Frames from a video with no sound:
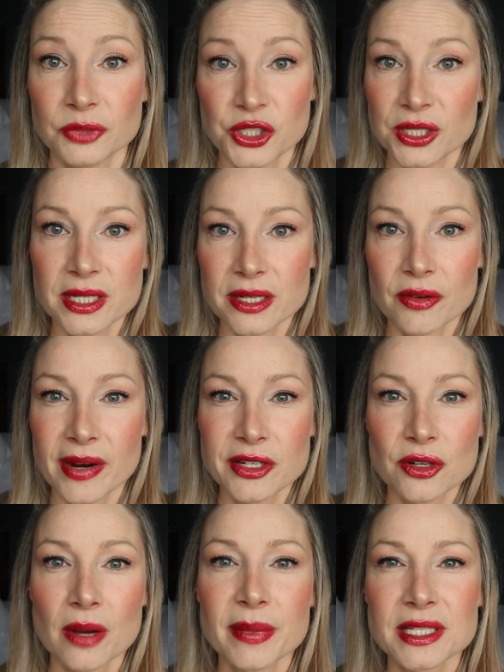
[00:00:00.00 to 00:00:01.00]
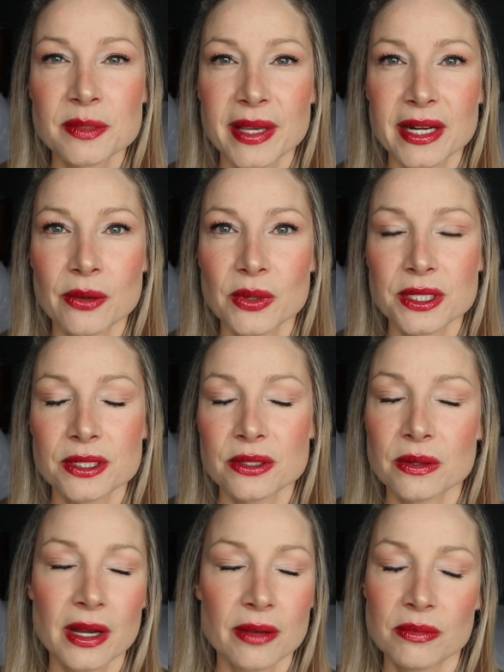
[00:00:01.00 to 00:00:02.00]
she did a great job explaining what to
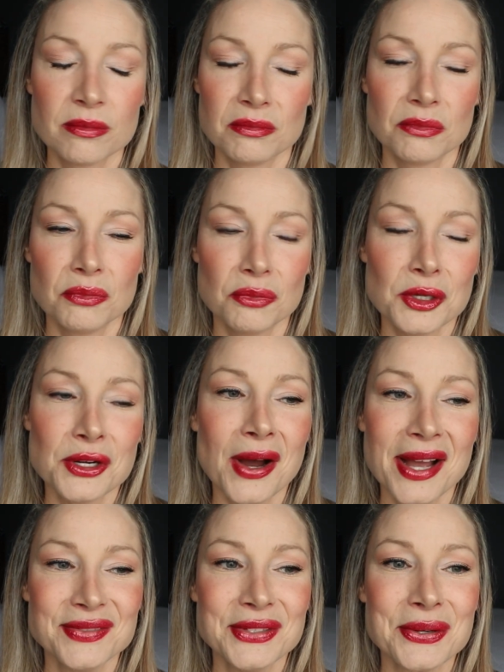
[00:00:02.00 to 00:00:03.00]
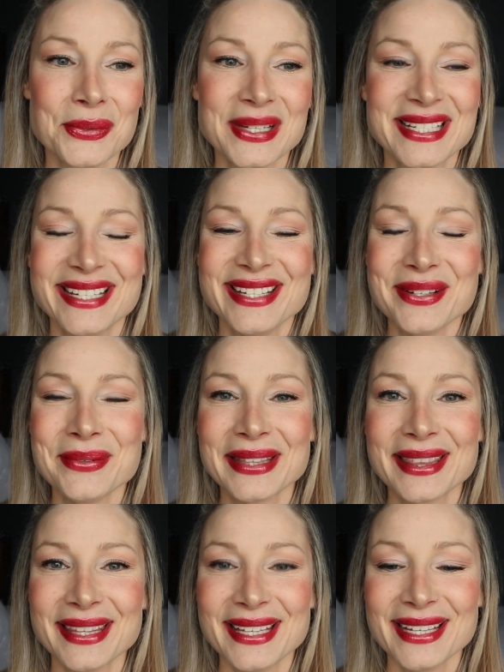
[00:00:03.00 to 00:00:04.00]
do. I would not have known what to do
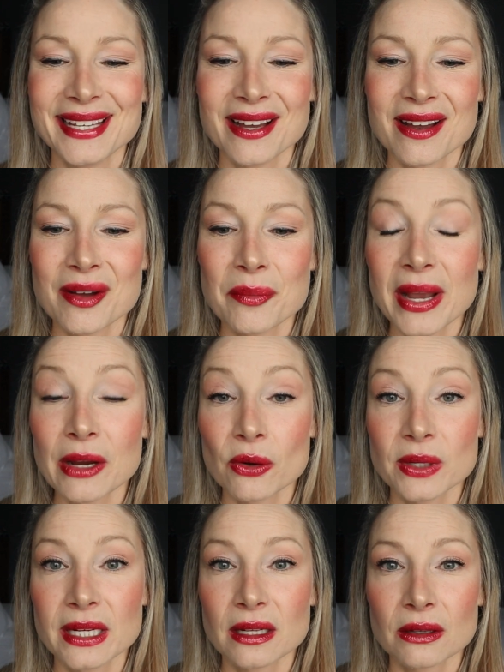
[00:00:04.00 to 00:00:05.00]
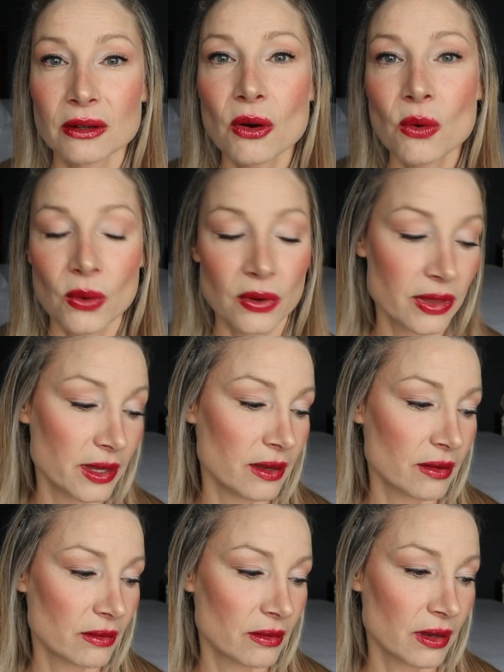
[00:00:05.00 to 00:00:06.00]
with the microneedler or
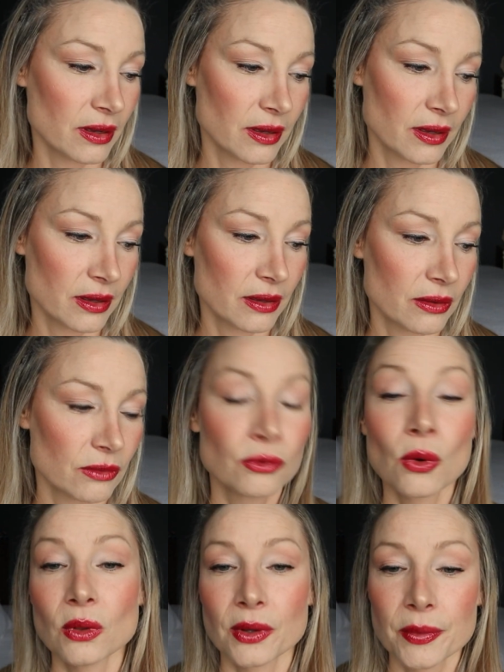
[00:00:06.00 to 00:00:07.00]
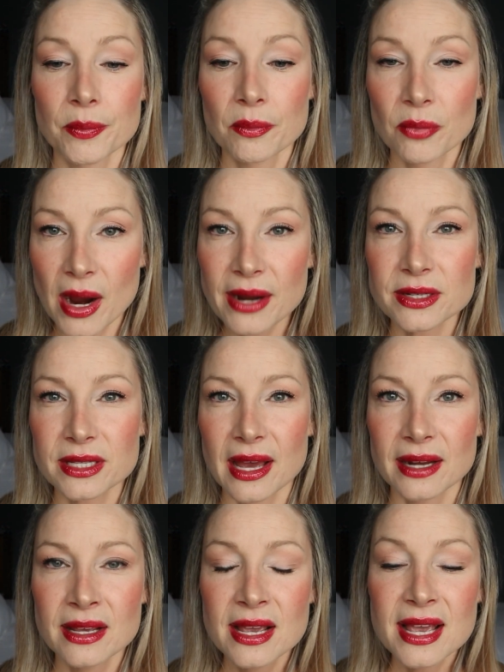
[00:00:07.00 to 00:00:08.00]
the roller prior to
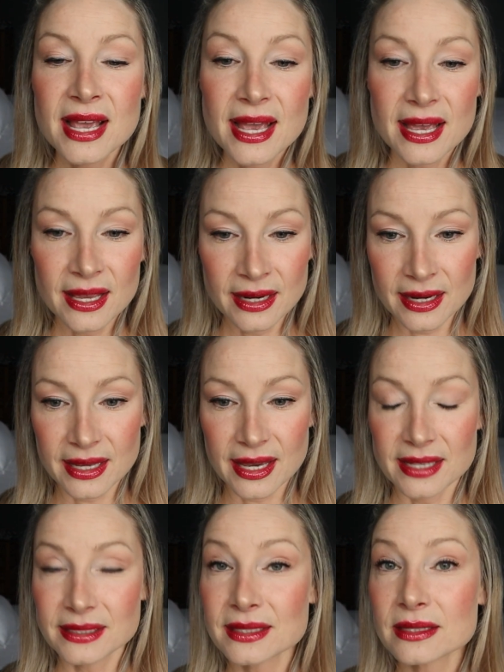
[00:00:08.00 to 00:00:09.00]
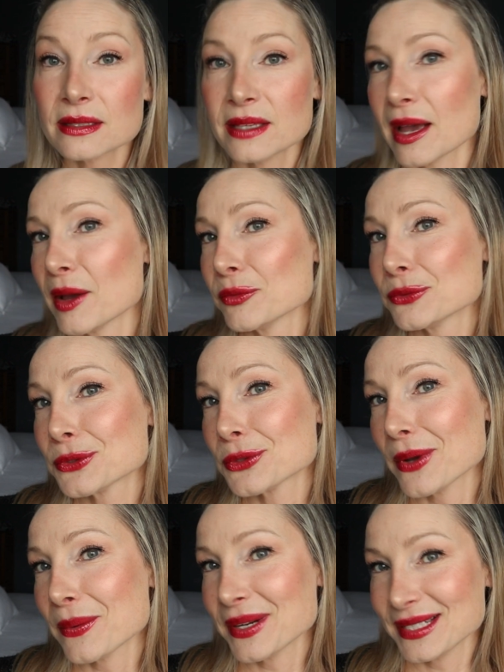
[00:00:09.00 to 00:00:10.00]
that. In any case, yeah,
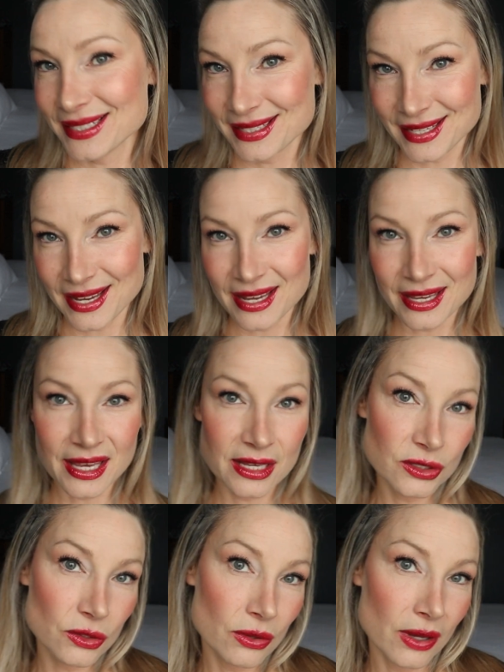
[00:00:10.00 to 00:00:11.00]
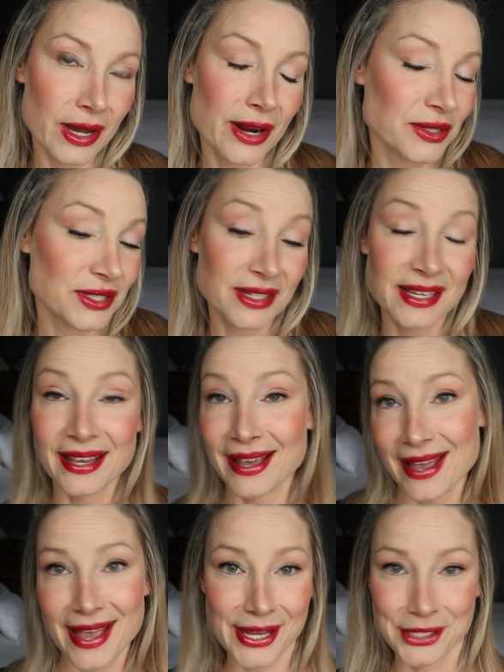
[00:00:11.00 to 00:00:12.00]
so I wanted to say, in case you thought I was
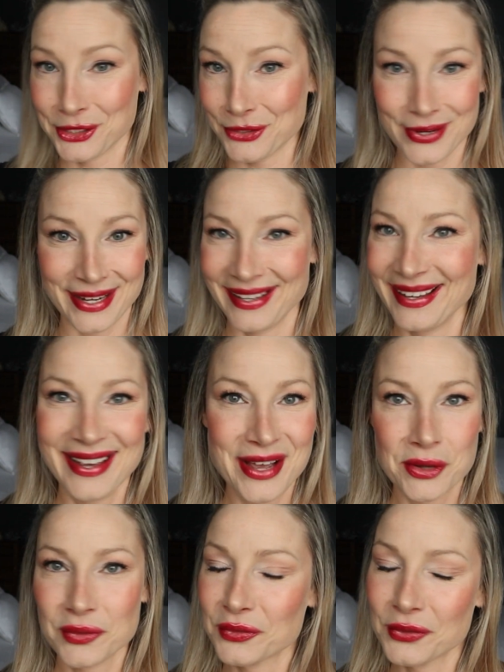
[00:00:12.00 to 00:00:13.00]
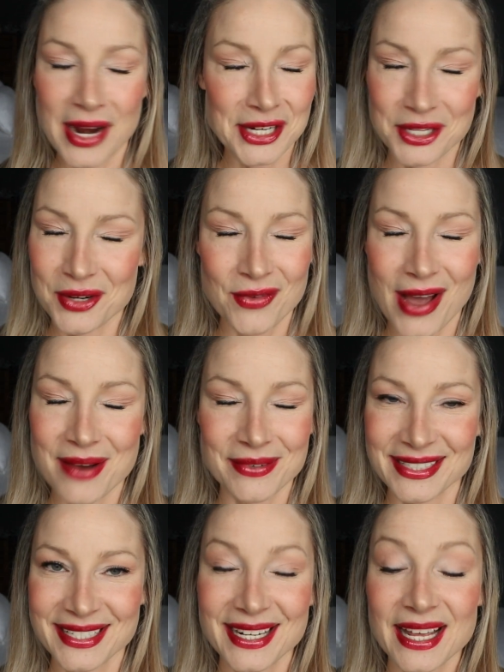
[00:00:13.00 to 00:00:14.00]
looking extra fresh and
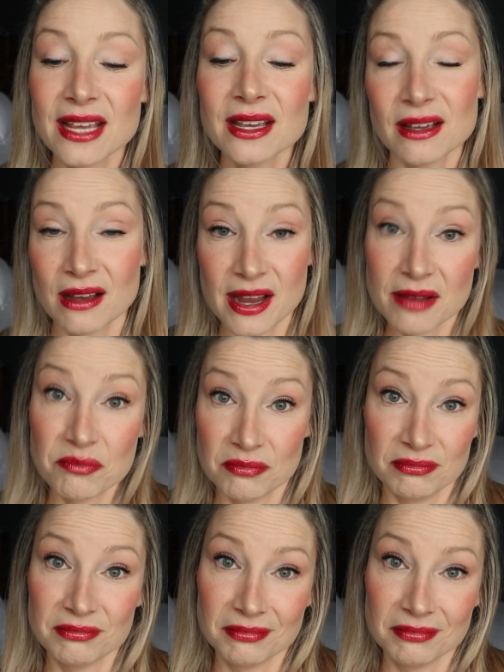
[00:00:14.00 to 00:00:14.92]
vibrant today, I